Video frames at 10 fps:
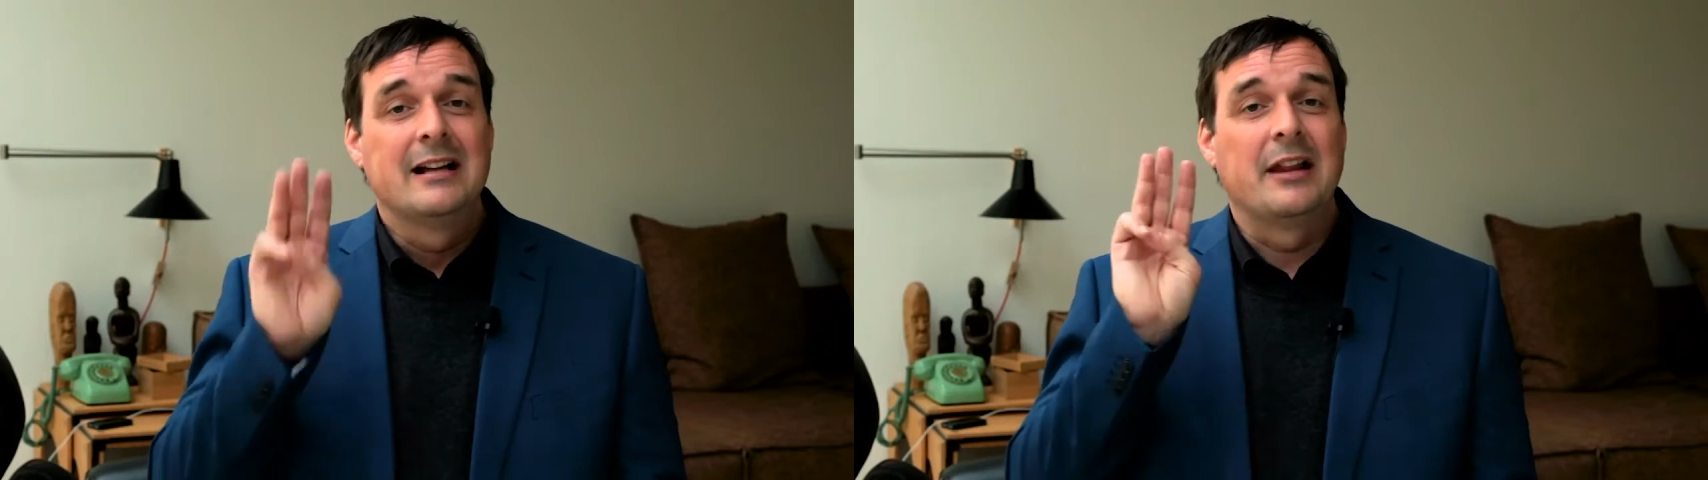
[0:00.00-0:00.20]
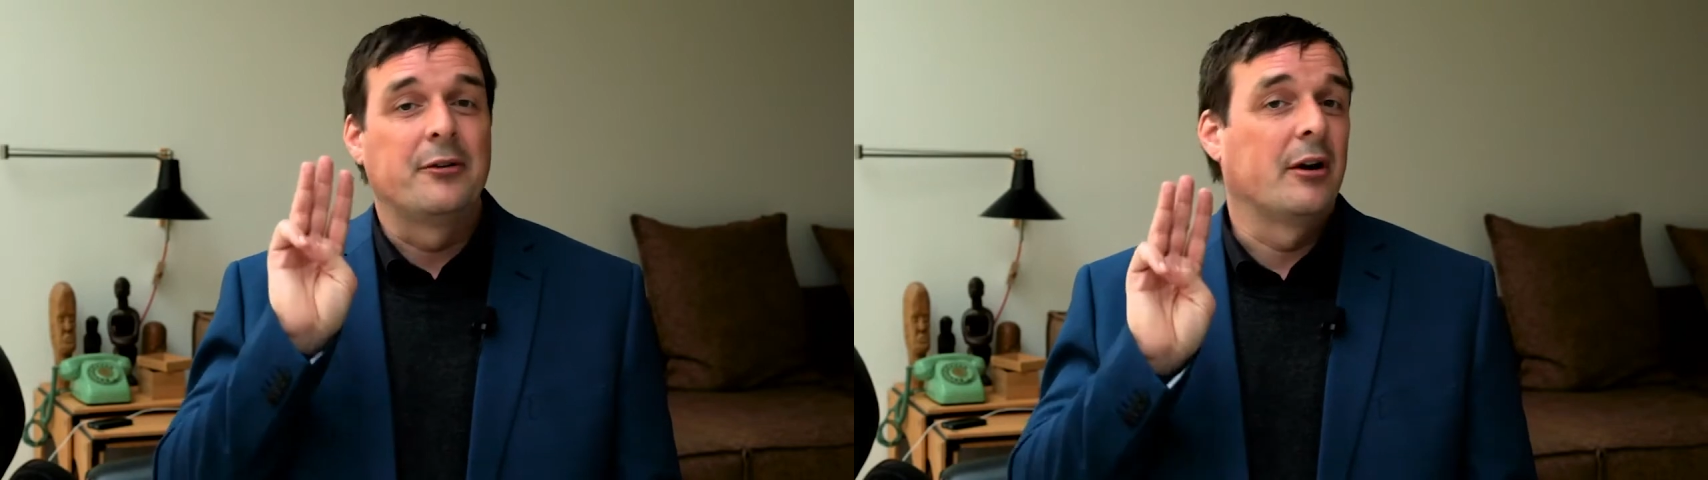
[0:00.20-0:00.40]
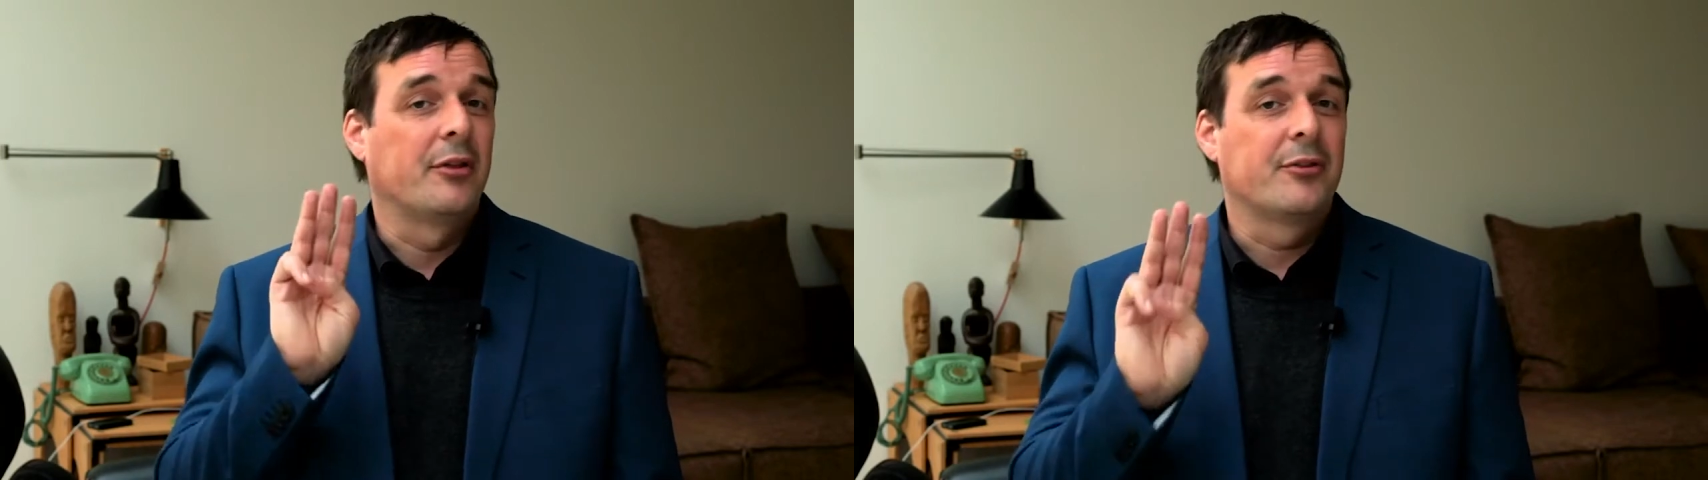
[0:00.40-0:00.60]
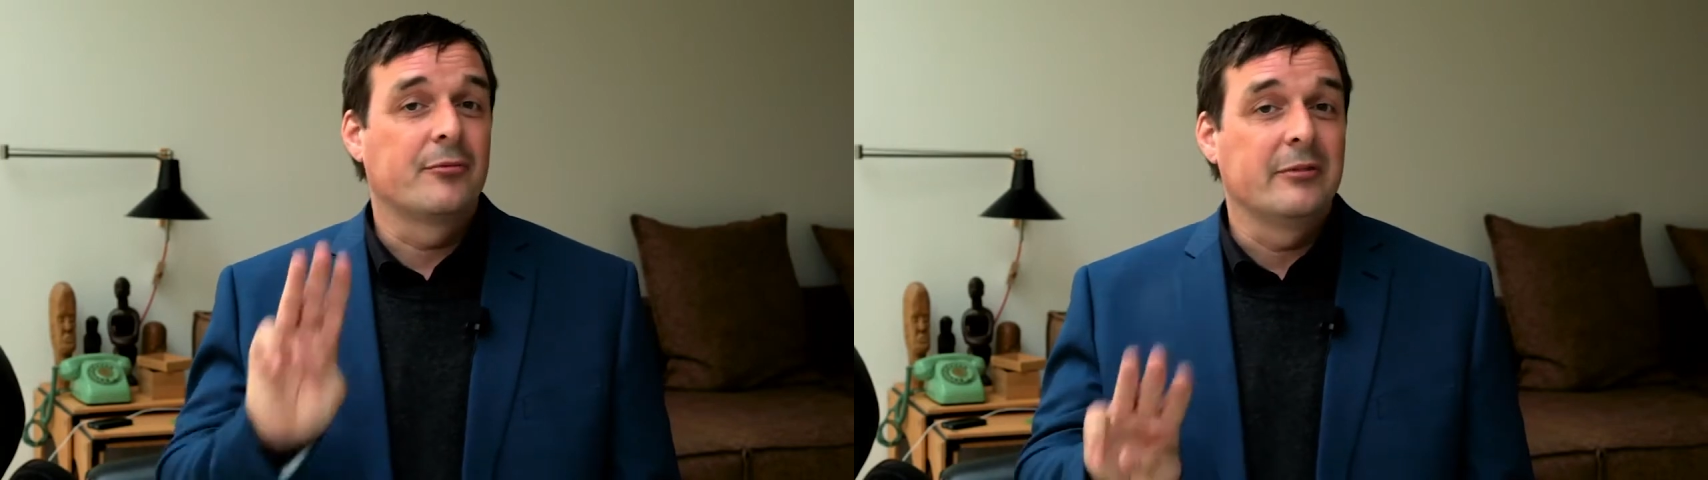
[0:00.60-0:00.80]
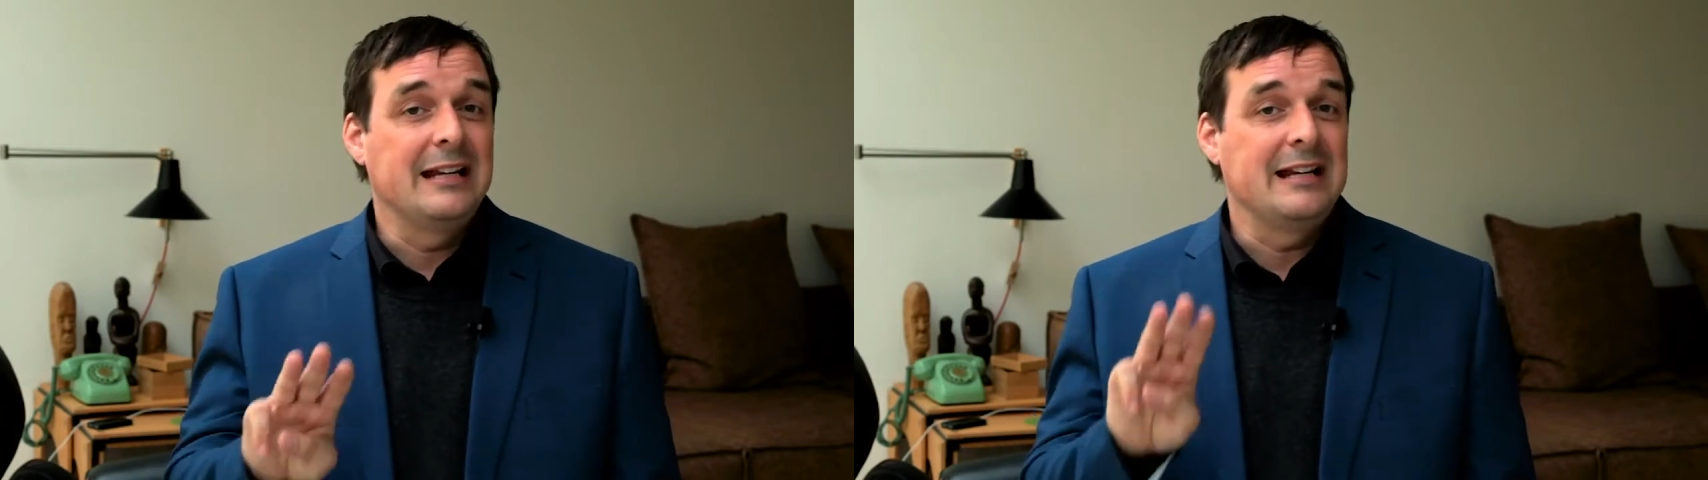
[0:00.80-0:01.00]
and there are
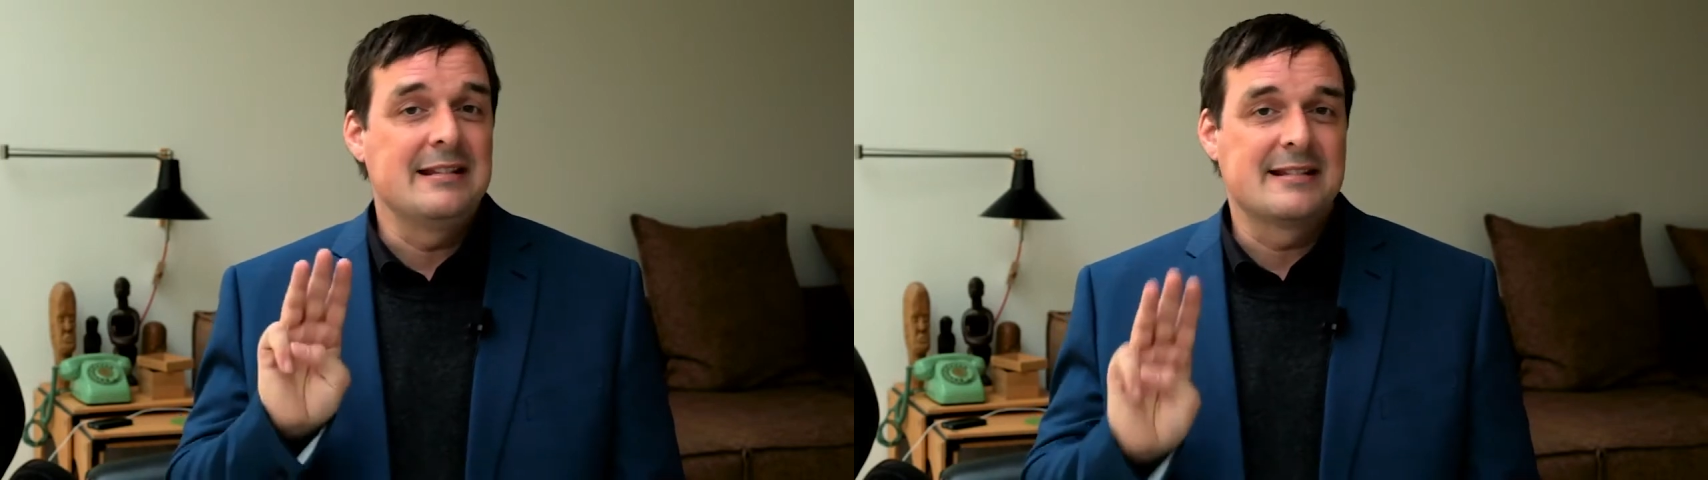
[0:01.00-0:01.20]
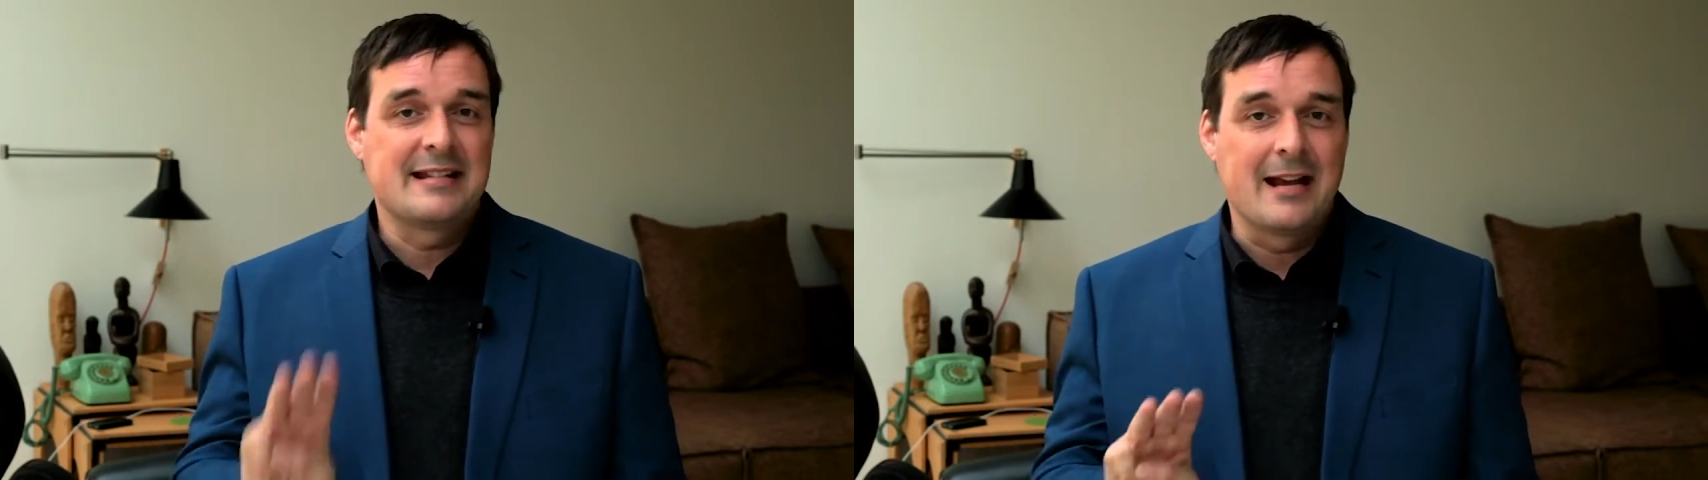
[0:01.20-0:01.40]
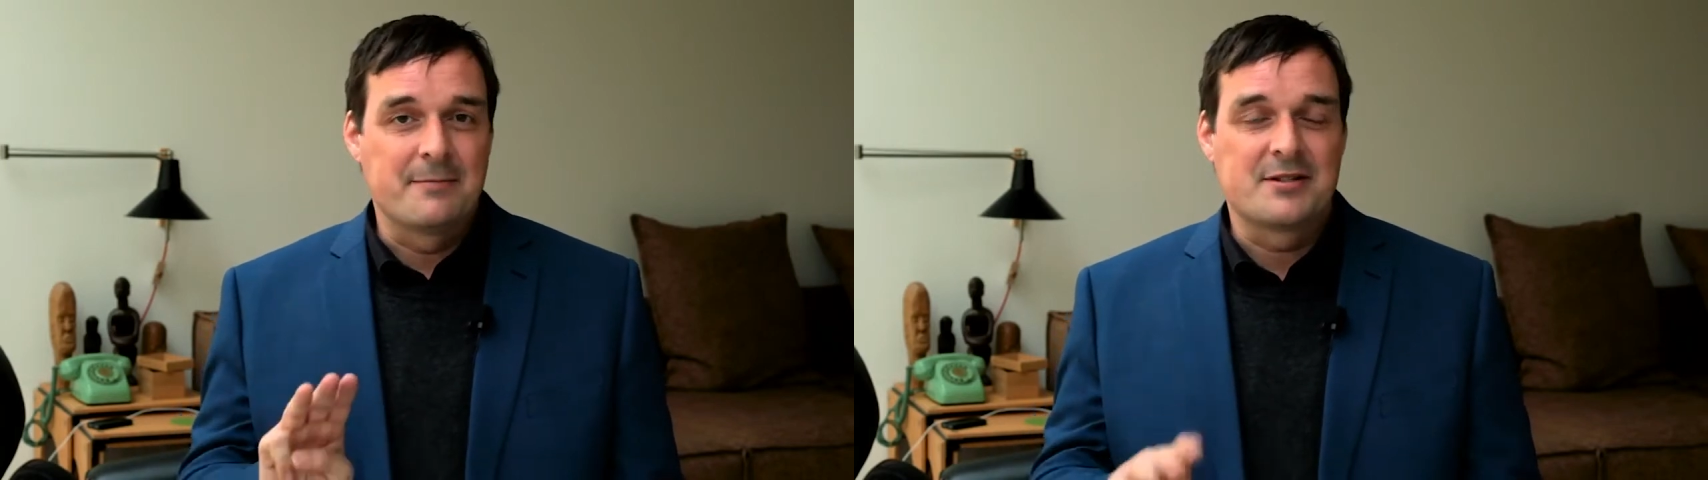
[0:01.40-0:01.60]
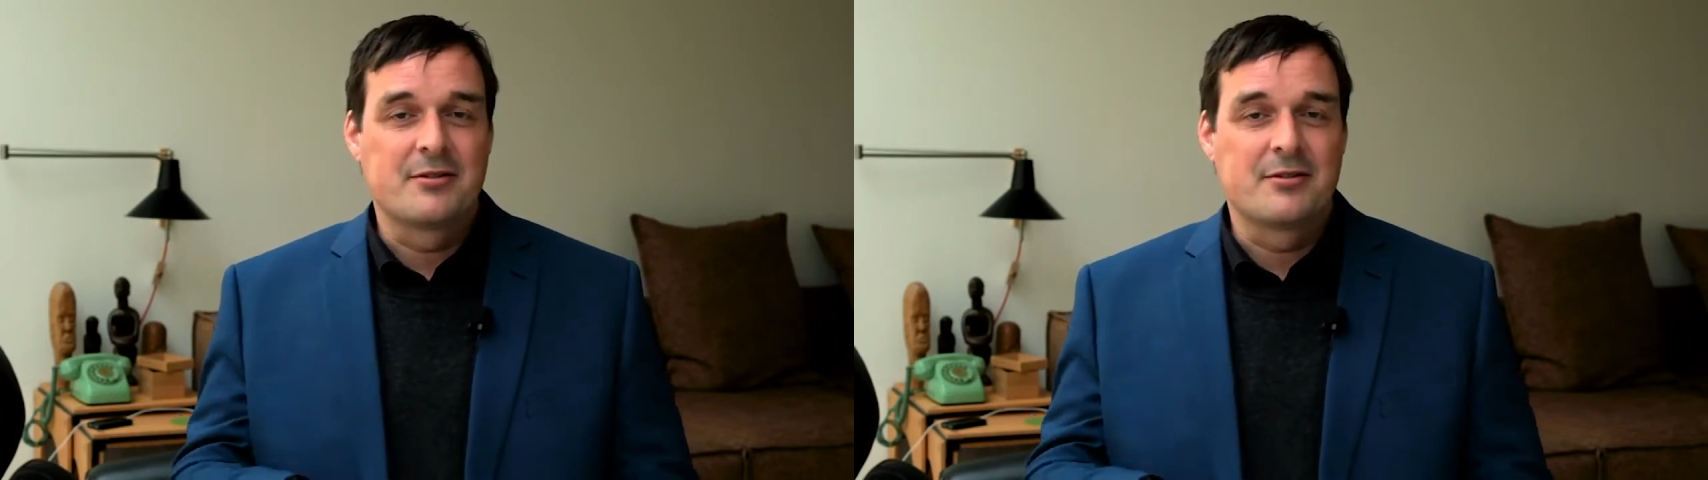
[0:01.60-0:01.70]
three steps